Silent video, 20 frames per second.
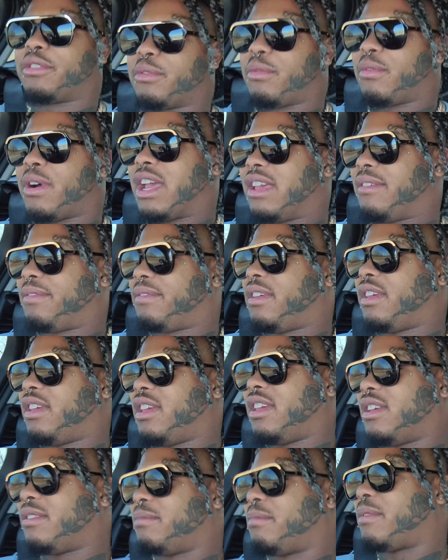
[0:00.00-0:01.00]
the wifey
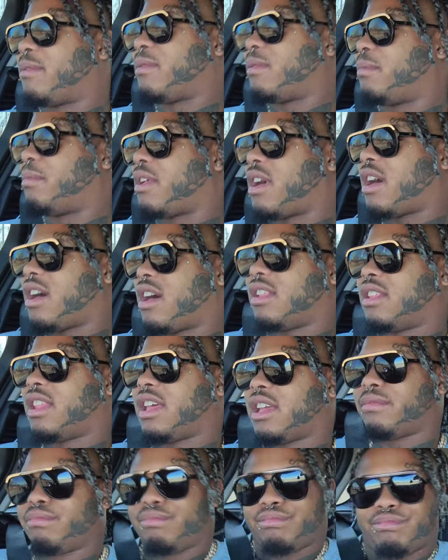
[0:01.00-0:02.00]
and blah blah blah.
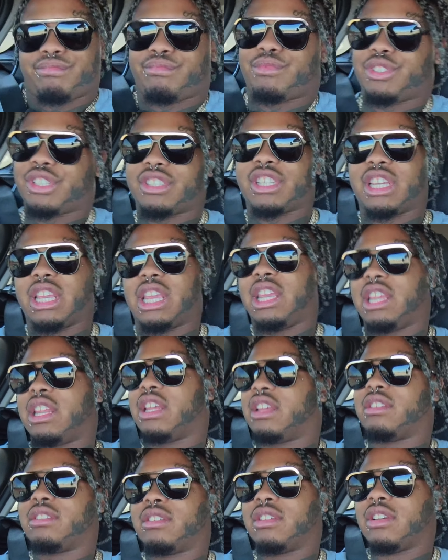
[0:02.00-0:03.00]
Like, I'm just
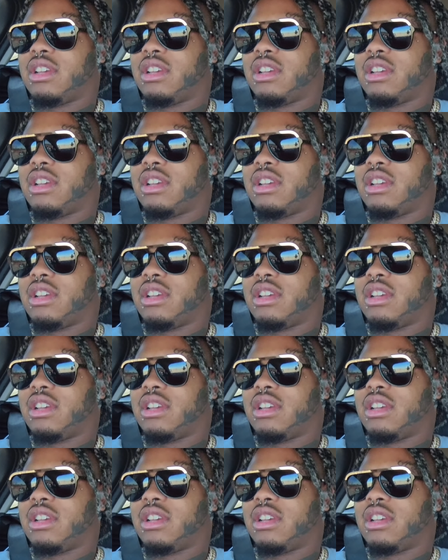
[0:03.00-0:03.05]
eating.